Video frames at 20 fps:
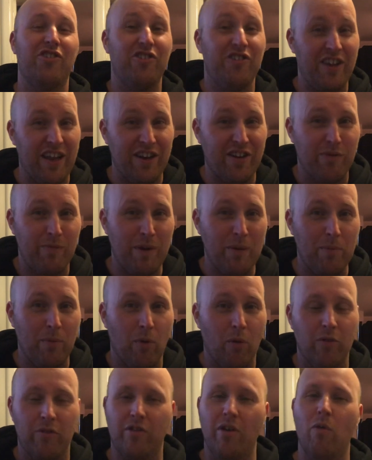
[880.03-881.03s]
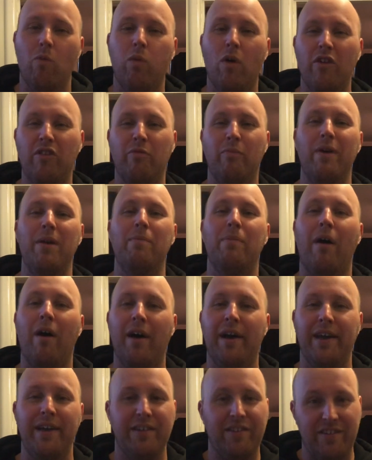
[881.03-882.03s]
shit we bought. So what did we
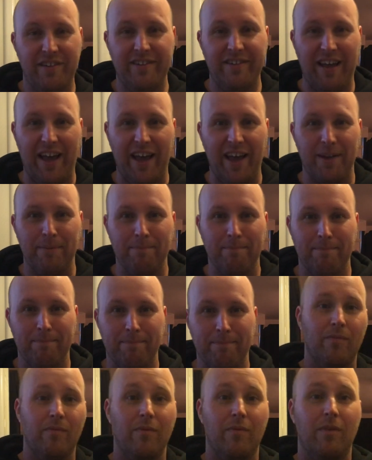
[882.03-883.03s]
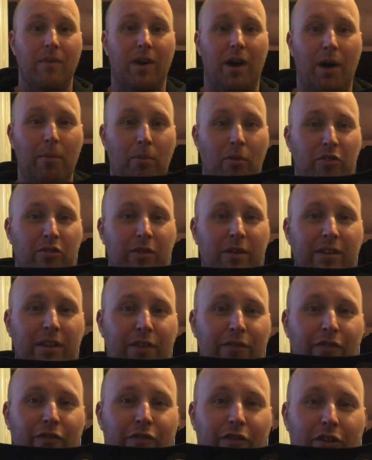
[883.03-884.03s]
buy today? I bought something
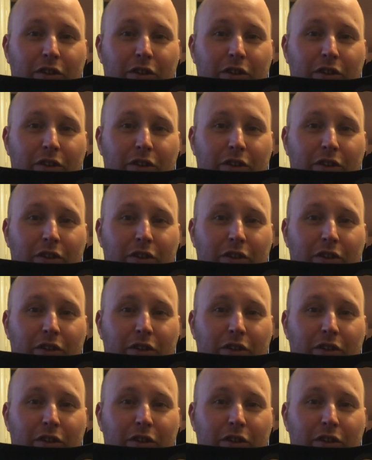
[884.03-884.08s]
different for